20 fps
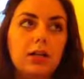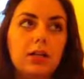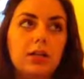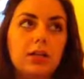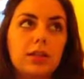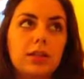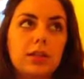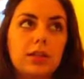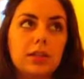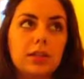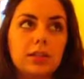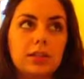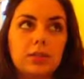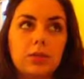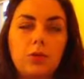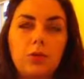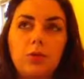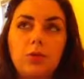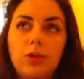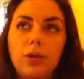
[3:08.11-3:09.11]
The thing that's
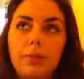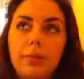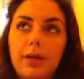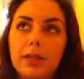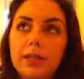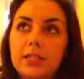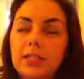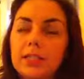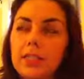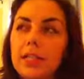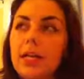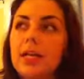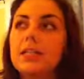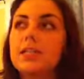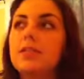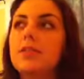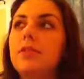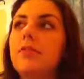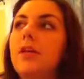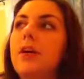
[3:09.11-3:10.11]
cool about this class
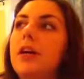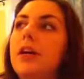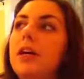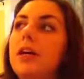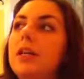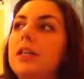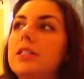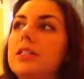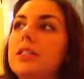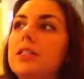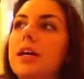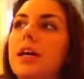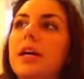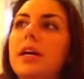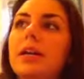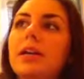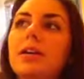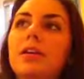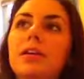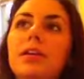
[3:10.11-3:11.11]
so far is
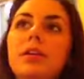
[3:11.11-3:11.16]
that